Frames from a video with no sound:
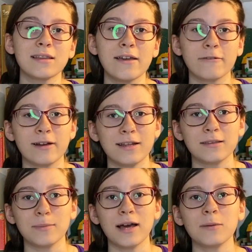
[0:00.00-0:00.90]
like reading
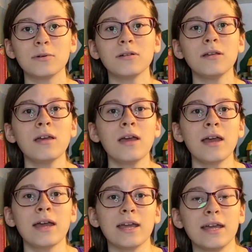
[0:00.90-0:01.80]
the Bible,
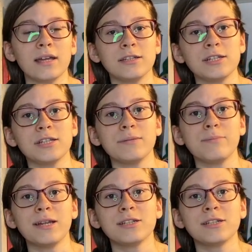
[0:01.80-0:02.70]
and she
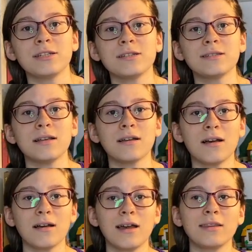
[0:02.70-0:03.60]
mentions
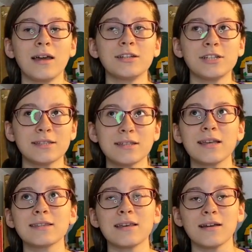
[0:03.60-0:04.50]
and she
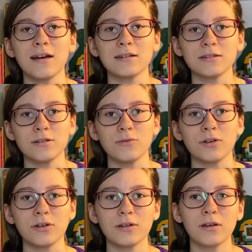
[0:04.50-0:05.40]
says that God is no
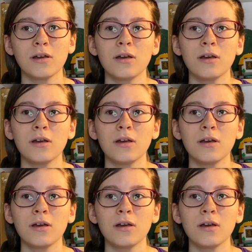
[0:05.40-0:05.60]
good.